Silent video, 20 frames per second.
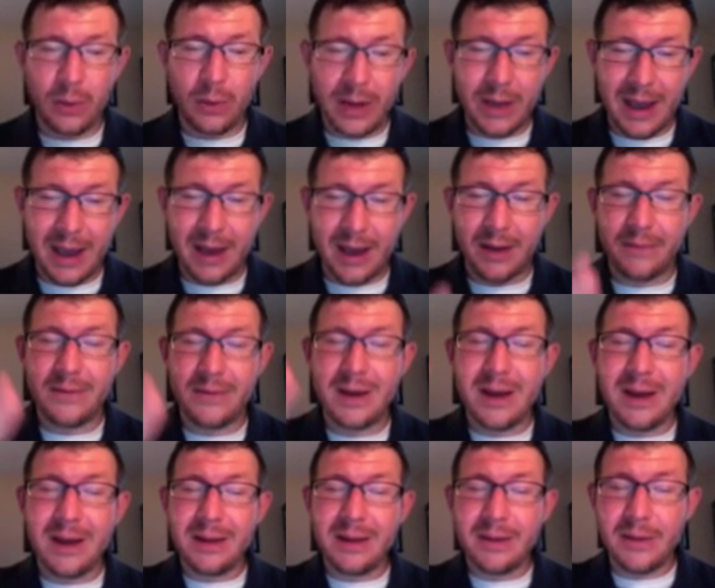We have
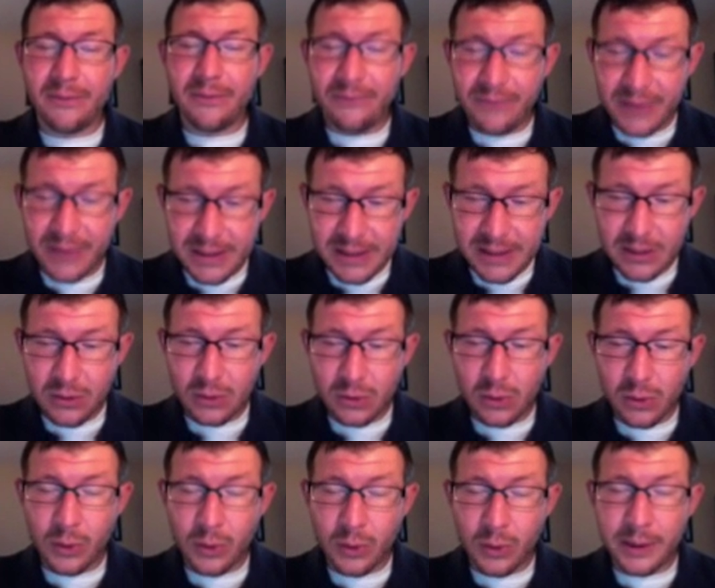the
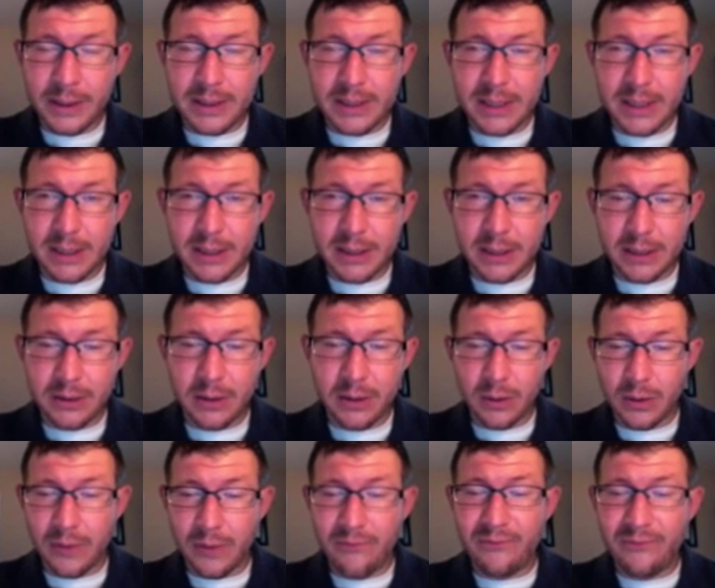physical organization or
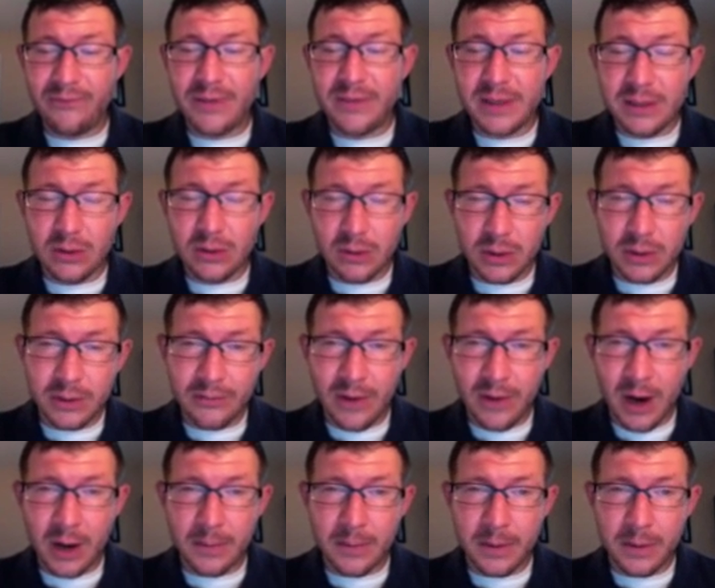the physical
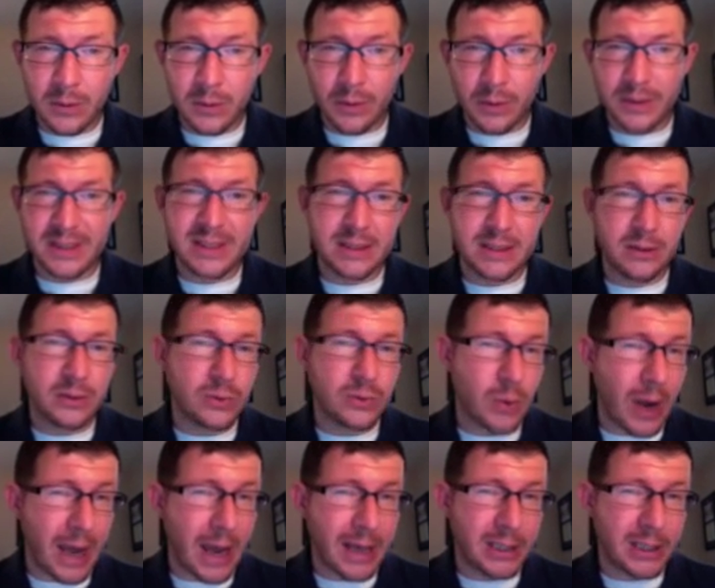environment where the skills
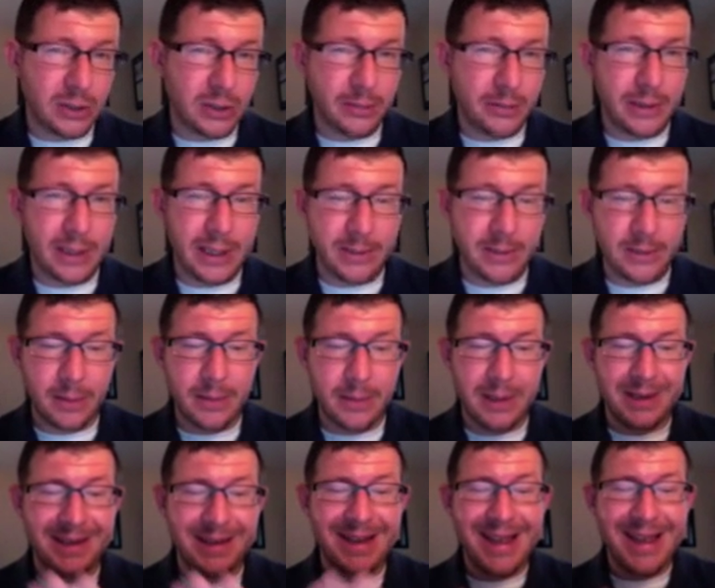will actually be
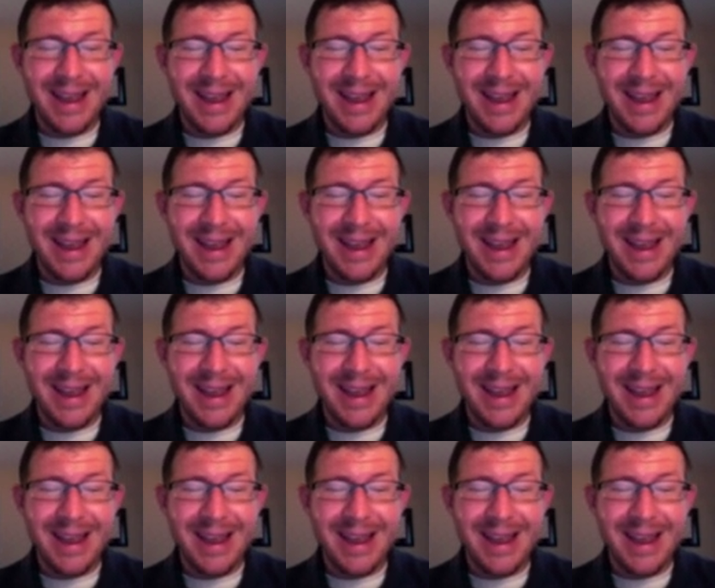implemented,